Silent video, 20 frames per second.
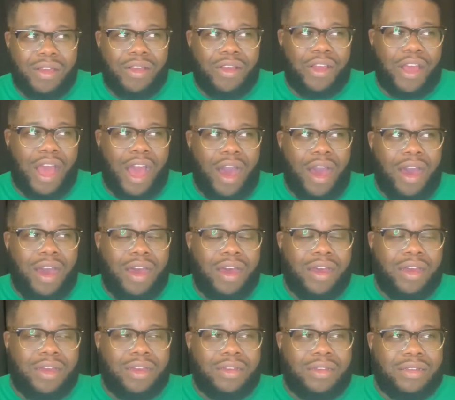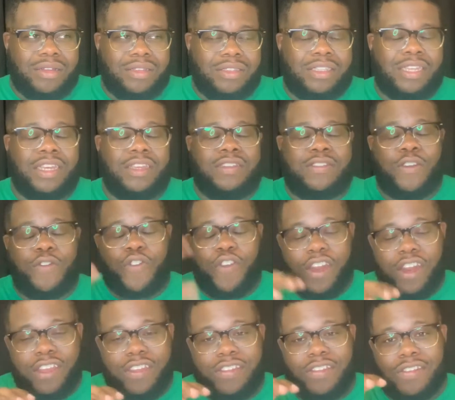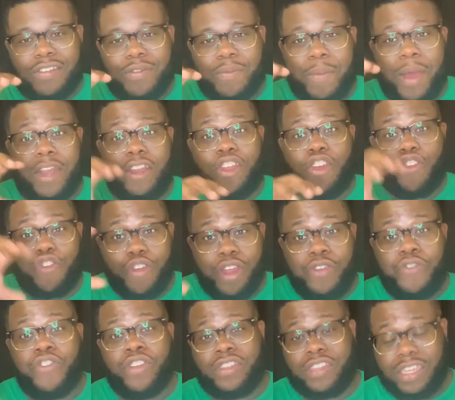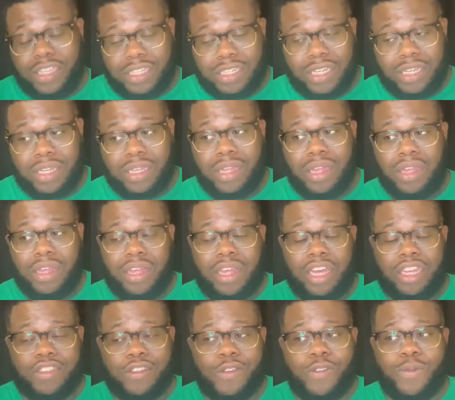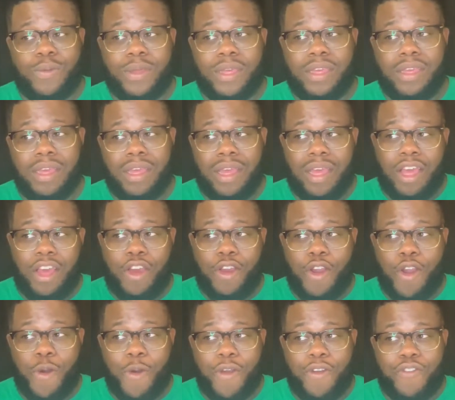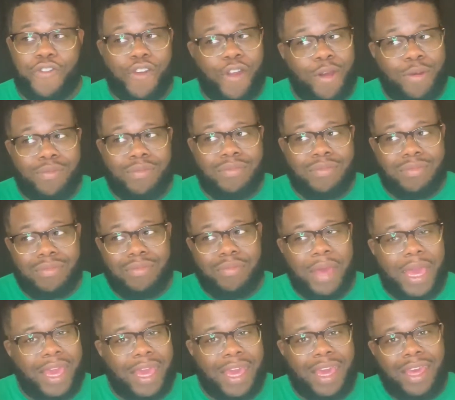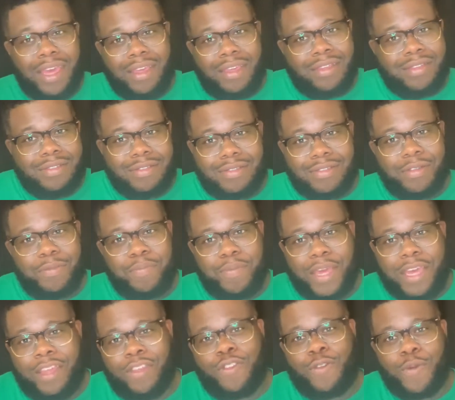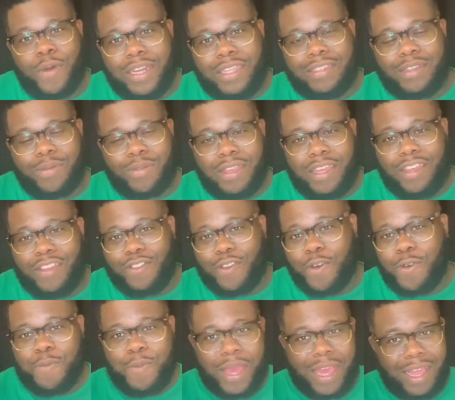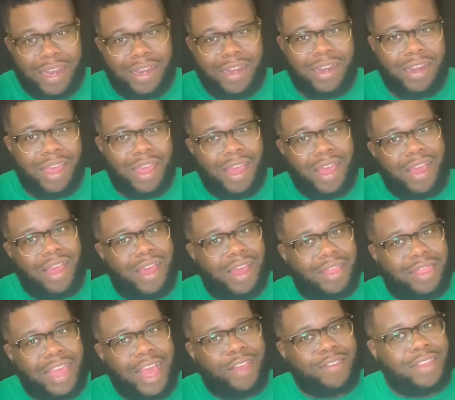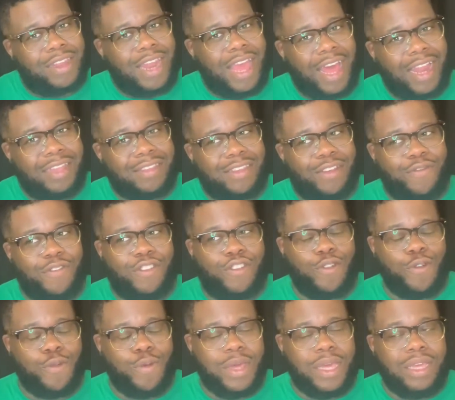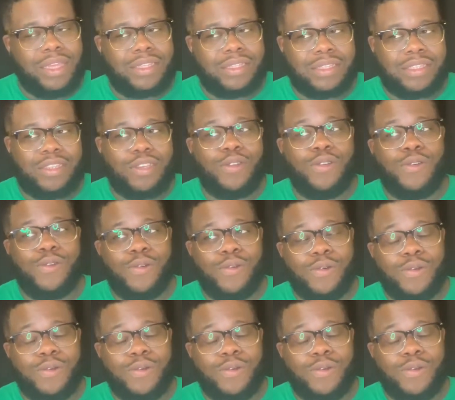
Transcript: to finish my degree for teaching, going from being 20 something years old, making $1,000 every 2 weeks to